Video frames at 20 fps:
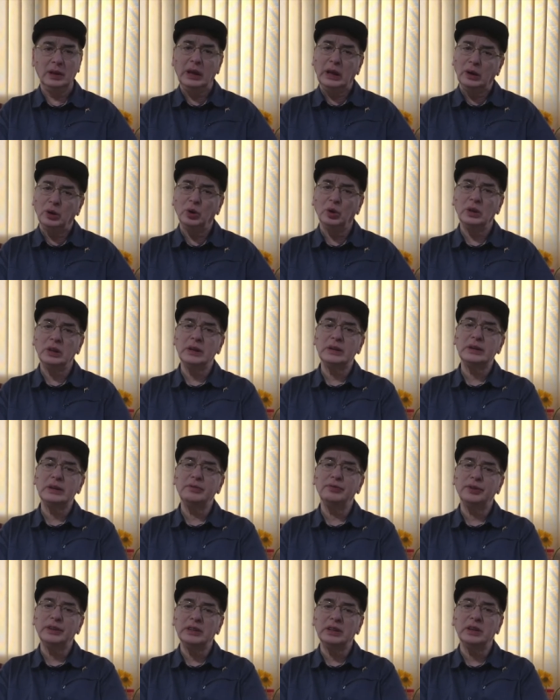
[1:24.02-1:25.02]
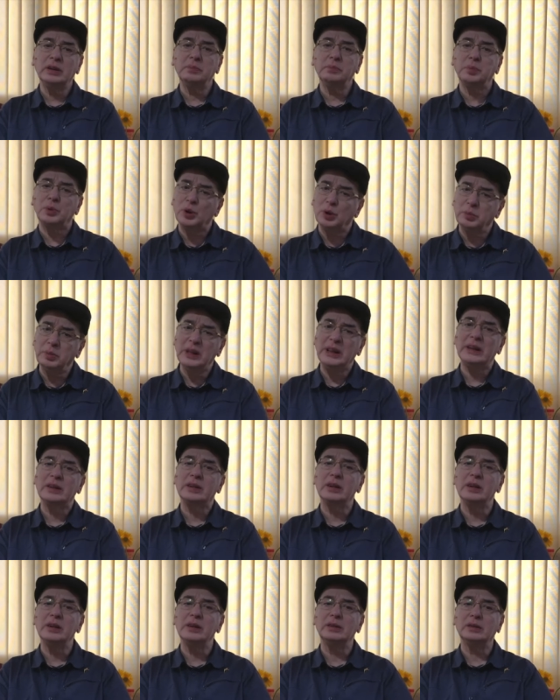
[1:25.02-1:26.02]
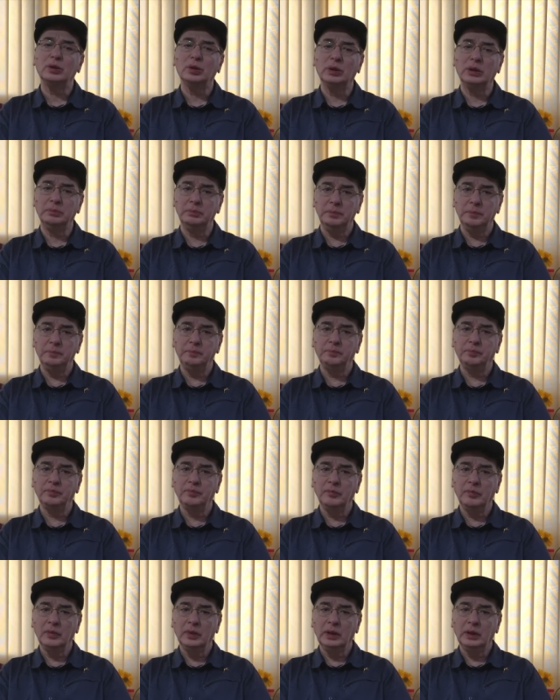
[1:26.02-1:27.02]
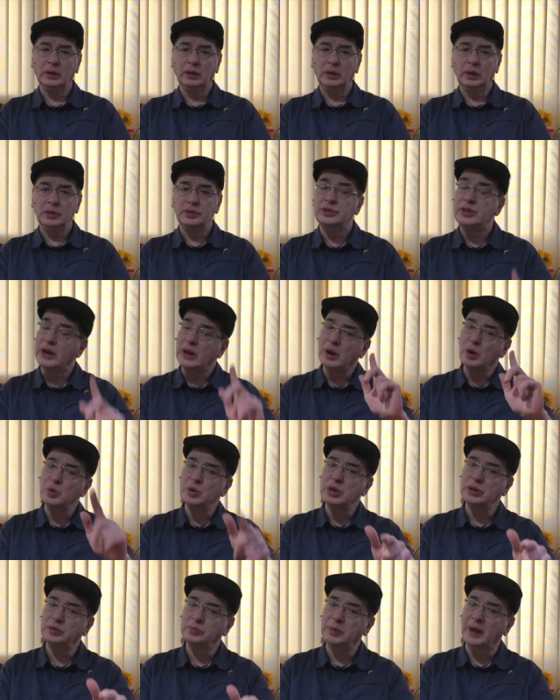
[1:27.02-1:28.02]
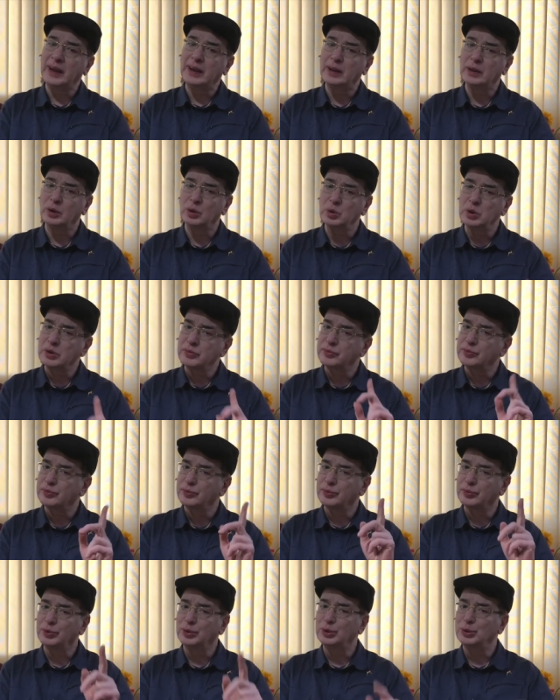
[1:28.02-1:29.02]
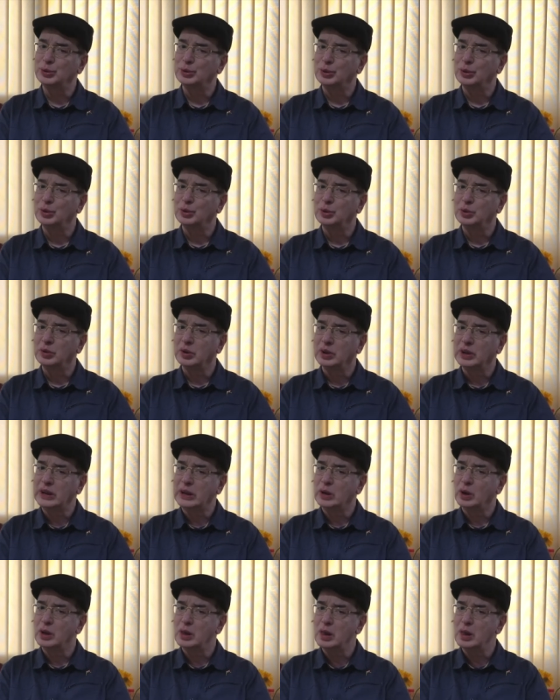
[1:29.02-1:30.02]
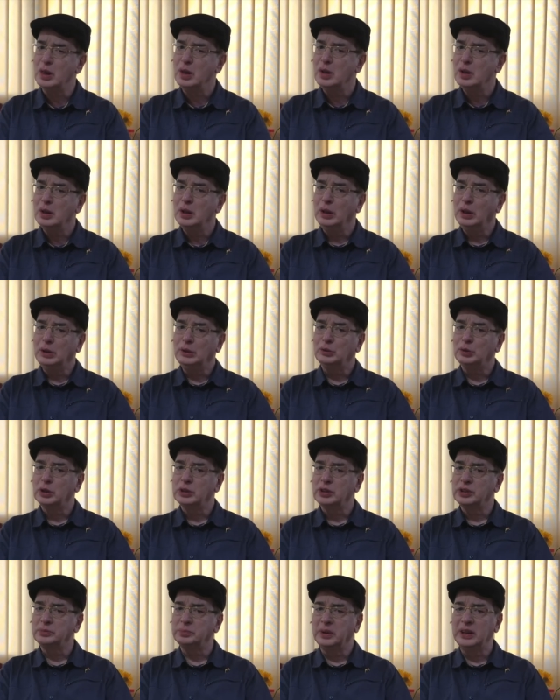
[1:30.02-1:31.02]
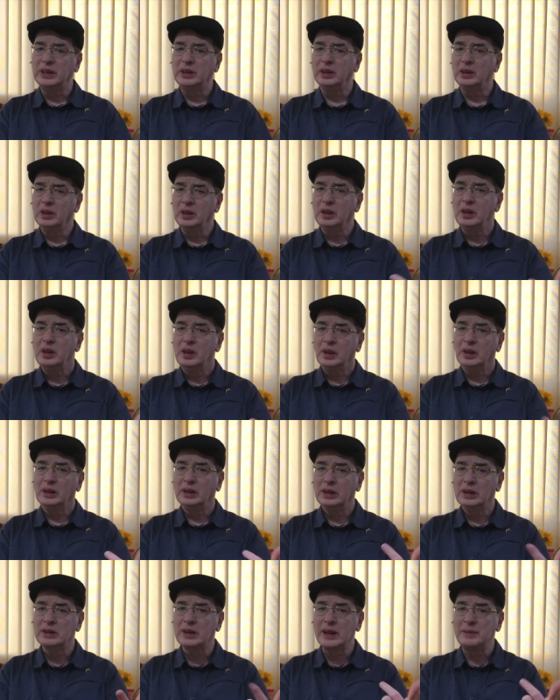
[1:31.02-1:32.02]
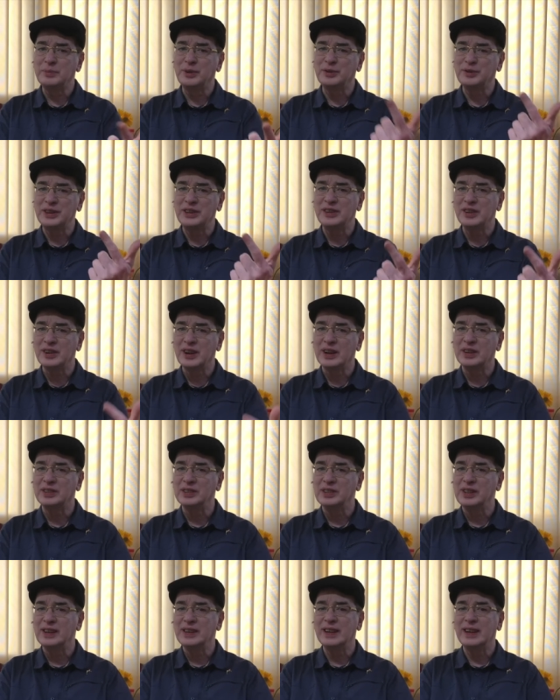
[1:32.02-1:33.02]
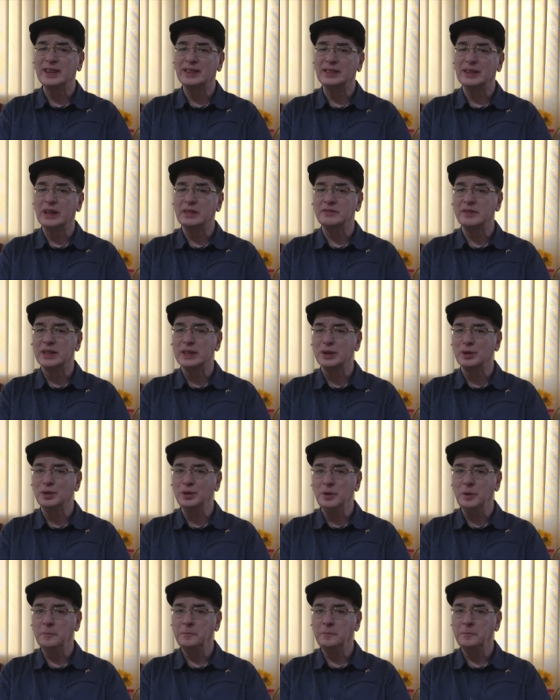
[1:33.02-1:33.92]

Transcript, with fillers: Go a little further, probe a little into him, check out his background if you know, recall what has been the type of interaction that he has done with you